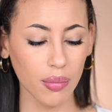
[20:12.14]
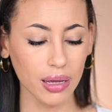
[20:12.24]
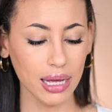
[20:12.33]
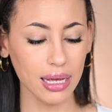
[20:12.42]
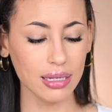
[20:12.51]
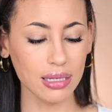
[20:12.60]

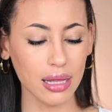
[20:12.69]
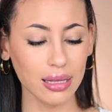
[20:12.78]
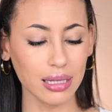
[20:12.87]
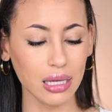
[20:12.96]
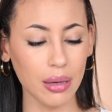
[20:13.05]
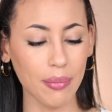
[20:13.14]
is
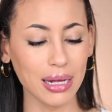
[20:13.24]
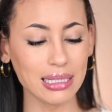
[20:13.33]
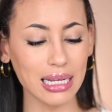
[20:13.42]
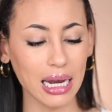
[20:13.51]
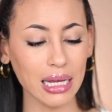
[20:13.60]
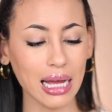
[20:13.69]
the
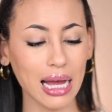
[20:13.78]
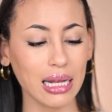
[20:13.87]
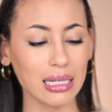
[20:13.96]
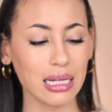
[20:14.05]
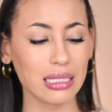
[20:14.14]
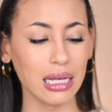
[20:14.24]
Mandelic and
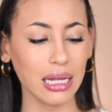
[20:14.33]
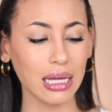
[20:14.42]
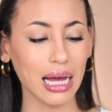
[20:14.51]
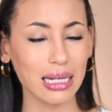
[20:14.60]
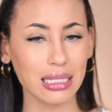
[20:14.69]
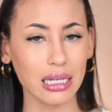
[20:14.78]
Azealic
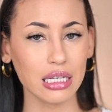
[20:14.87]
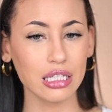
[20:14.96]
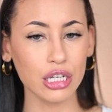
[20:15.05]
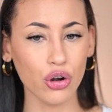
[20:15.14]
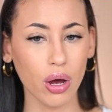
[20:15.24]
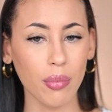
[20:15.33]
acid
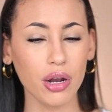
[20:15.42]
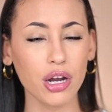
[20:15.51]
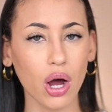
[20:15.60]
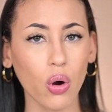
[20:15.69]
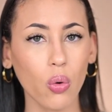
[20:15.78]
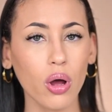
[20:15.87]
serum.
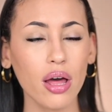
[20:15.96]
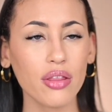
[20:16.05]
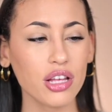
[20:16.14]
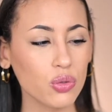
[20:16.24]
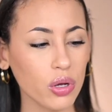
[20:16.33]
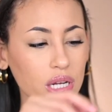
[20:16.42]
Now,
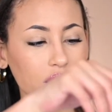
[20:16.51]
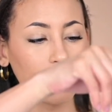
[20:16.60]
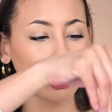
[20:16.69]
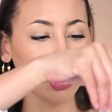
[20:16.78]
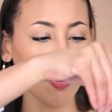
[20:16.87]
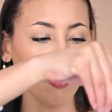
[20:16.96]
this one is in a
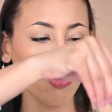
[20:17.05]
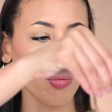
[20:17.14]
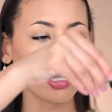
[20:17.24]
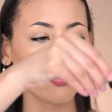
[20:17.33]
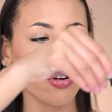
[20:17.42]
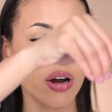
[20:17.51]
dropper form.
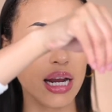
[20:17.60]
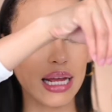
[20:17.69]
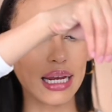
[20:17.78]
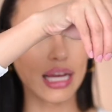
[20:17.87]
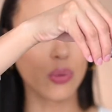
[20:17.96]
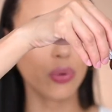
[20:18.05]
It's very like
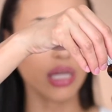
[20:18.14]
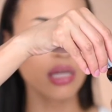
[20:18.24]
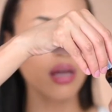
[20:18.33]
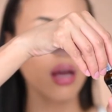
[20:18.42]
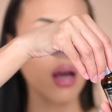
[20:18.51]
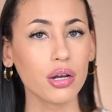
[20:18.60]
liquidy.
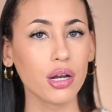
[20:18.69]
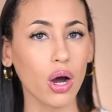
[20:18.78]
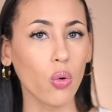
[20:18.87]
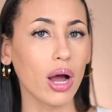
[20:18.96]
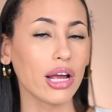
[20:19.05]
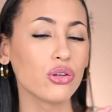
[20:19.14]

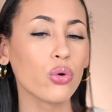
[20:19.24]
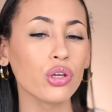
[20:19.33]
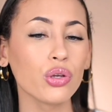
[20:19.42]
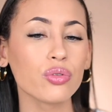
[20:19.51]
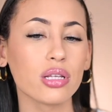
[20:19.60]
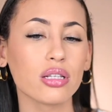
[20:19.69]
Now, I don't
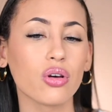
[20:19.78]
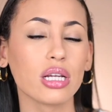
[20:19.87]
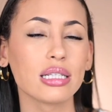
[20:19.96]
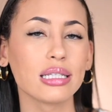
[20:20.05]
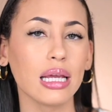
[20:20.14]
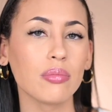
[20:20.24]
use this on the
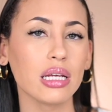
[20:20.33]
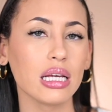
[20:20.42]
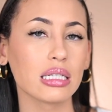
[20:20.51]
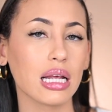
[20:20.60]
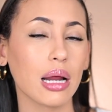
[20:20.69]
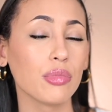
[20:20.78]
same
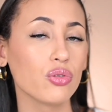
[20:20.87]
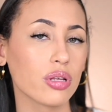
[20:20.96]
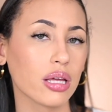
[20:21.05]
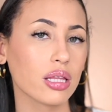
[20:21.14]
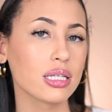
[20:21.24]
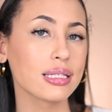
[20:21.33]
days that I'm
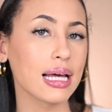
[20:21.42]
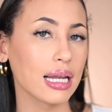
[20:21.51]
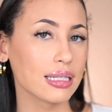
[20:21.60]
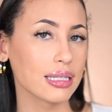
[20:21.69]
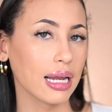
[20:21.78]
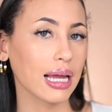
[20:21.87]
using the
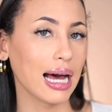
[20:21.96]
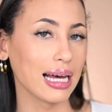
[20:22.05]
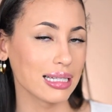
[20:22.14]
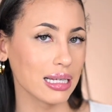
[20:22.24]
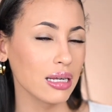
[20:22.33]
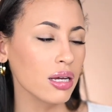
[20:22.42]
salicylic
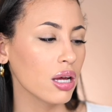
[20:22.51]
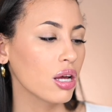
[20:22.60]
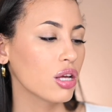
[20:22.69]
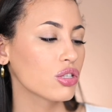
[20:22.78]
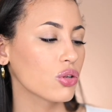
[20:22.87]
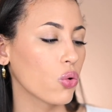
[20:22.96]
acid.
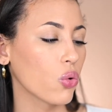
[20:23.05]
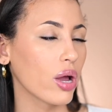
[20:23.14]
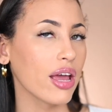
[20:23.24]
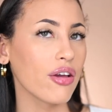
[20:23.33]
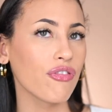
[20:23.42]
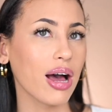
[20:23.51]
So
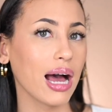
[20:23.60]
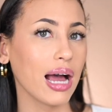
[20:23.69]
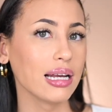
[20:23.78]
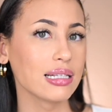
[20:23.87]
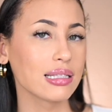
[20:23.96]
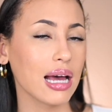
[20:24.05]
if
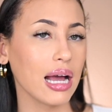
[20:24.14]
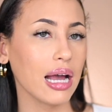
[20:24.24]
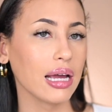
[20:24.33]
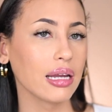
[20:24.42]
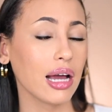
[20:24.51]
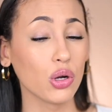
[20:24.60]
I
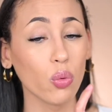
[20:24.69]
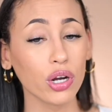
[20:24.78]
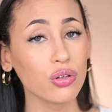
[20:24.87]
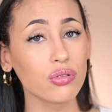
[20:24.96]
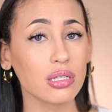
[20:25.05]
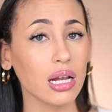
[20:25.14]
decide I don't want
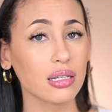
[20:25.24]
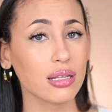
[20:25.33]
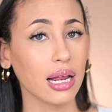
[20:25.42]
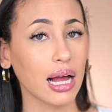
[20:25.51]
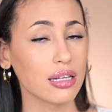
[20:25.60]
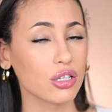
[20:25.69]
to use the
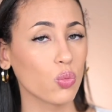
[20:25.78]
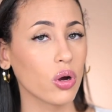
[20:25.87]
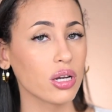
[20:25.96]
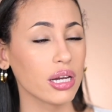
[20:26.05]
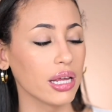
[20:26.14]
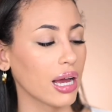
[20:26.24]
salicylic acid
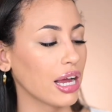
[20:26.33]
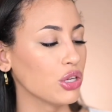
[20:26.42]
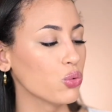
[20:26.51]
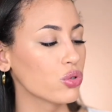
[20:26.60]
one day, I